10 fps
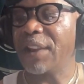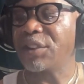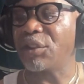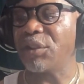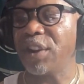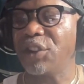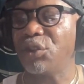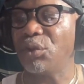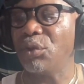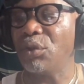has agreed
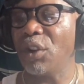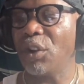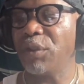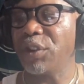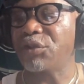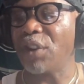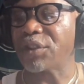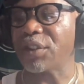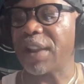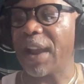to
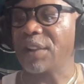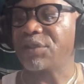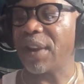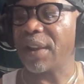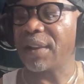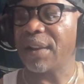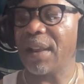restructure contract